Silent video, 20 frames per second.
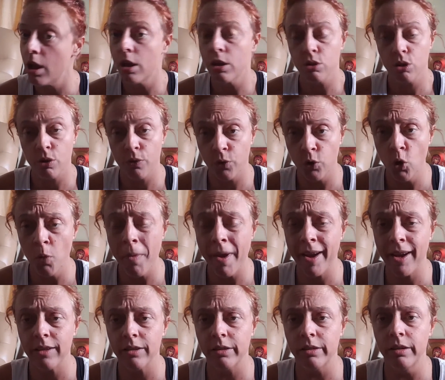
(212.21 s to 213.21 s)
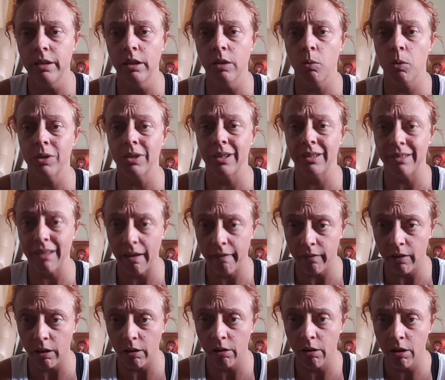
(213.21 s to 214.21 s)
So if you make a deal with the
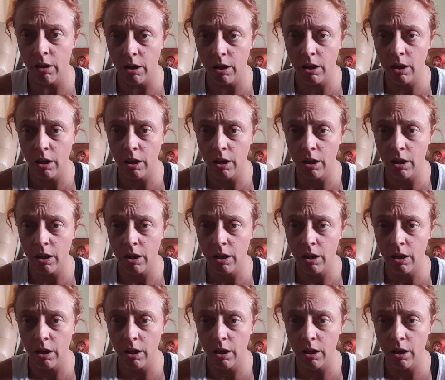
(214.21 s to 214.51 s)
devil,